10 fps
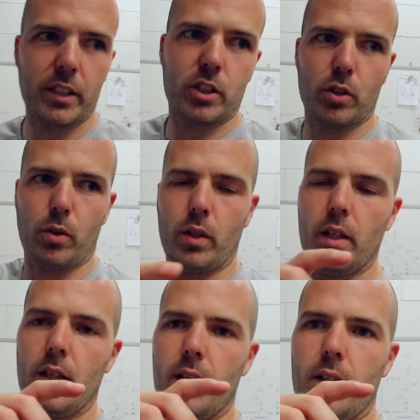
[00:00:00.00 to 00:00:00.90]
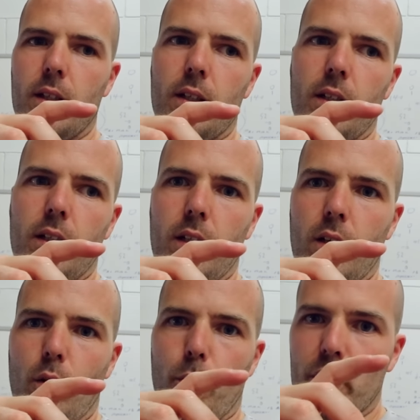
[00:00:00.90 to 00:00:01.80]
So
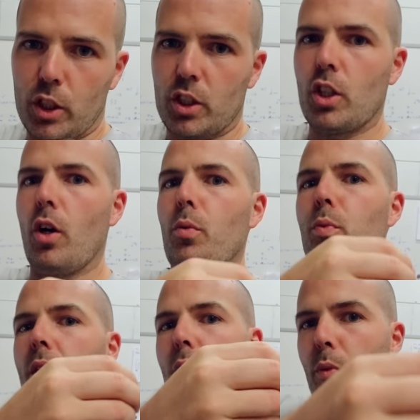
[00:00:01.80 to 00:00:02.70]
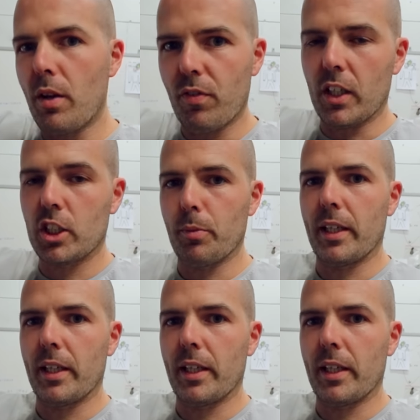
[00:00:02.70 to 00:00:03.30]
we just sort of can refinish them